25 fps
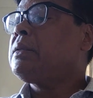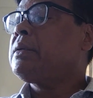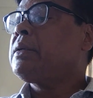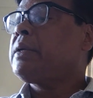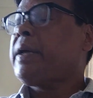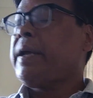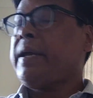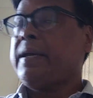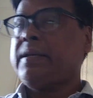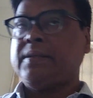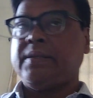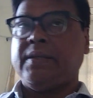
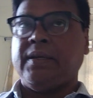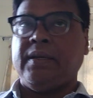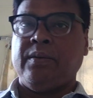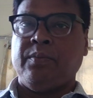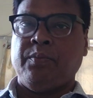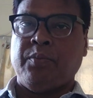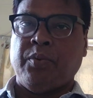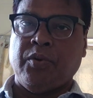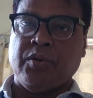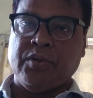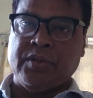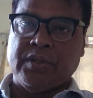cash
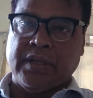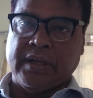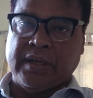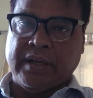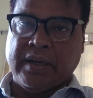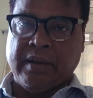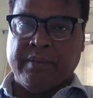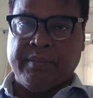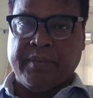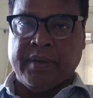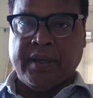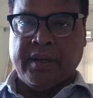inflows are
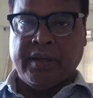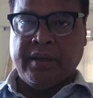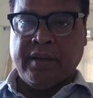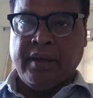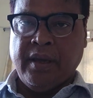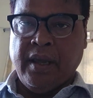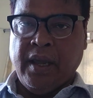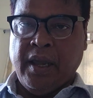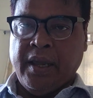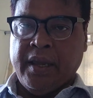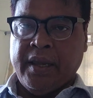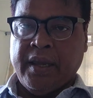coming,
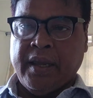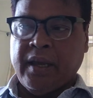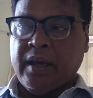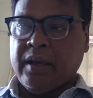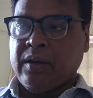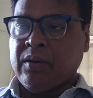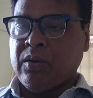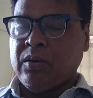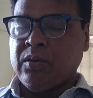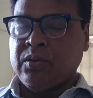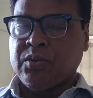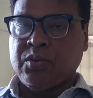
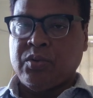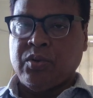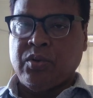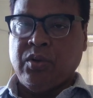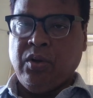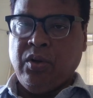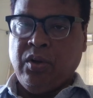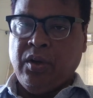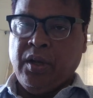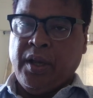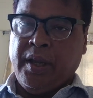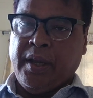here
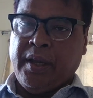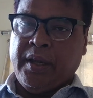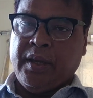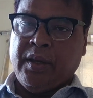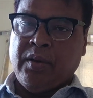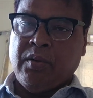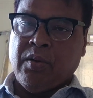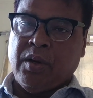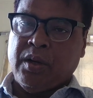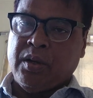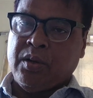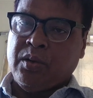also
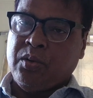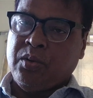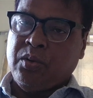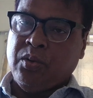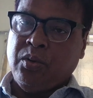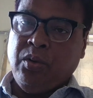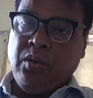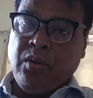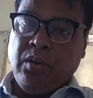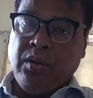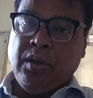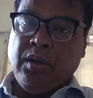you have
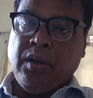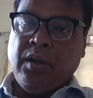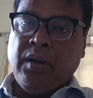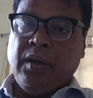to